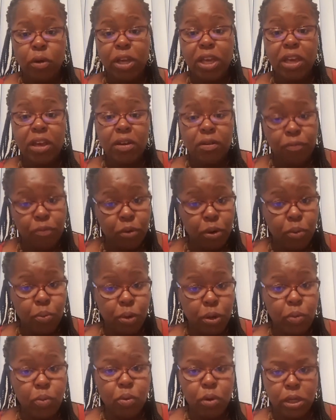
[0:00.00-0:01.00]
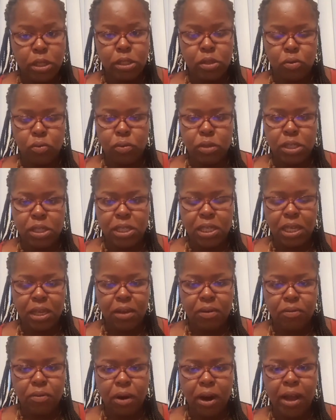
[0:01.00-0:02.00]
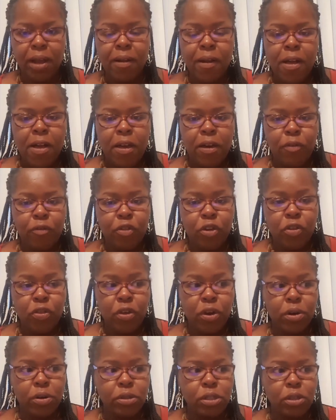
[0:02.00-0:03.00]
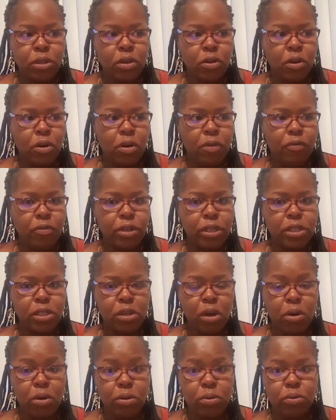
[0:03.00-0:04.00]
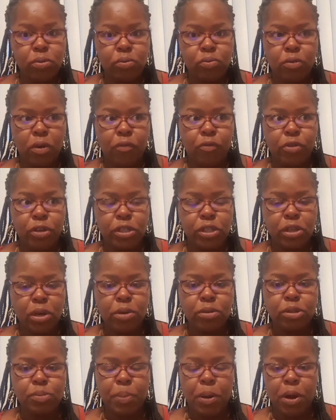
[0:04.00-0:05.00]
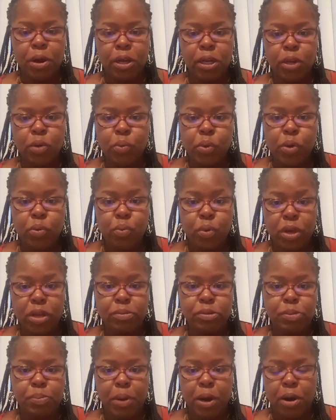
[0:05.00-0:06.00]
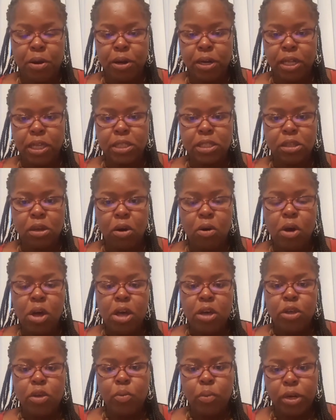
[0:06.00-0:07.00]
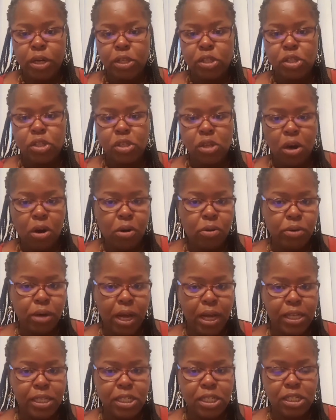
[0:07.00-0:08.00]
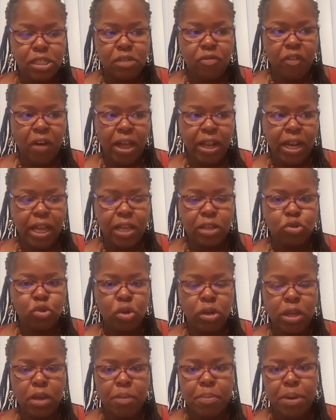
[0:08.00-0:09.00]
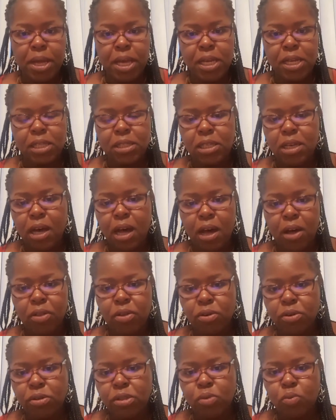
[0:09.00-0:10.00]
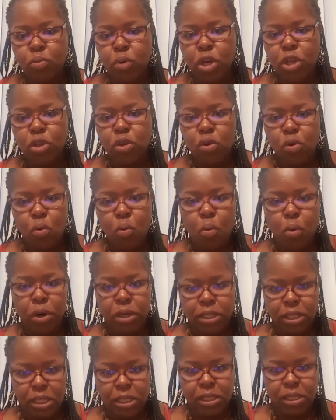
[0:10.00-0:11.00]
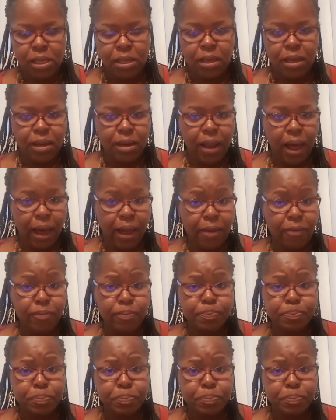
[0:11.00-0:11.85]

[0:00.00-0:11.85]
give what we want to receive, right? for those you know if we sow if we sow sparingly we reap sparingly so you want to sow not just financially but into others what you want to see in life